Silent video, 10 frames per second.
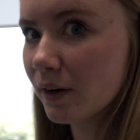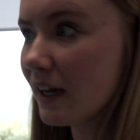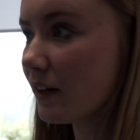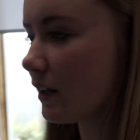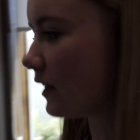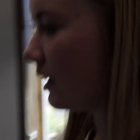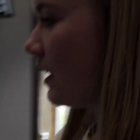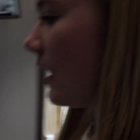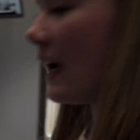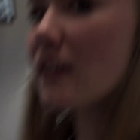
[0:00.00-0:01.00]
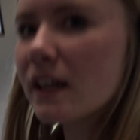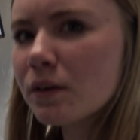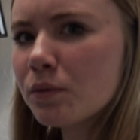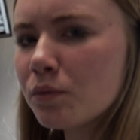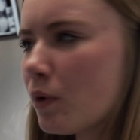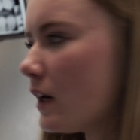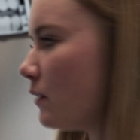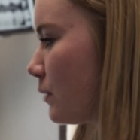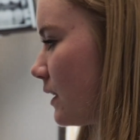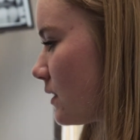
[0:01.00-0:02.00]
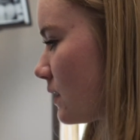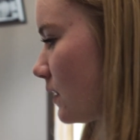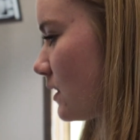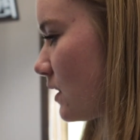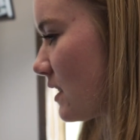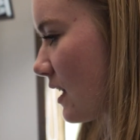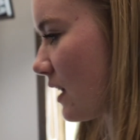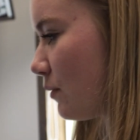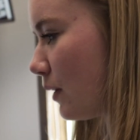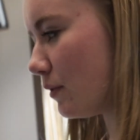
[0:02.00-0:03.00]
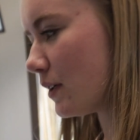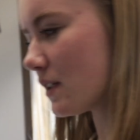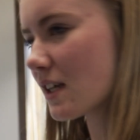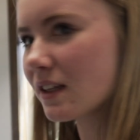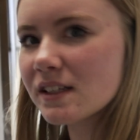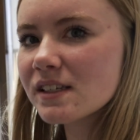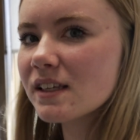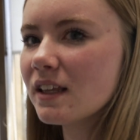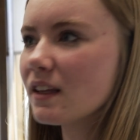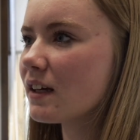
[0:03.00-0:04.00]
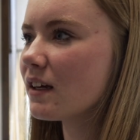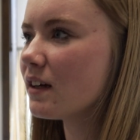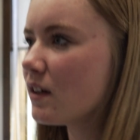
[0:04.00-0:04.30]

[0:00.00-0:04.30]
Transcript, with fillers: don't know. I had a lot. I had like one real sealant, just a second, one real sealants, and then like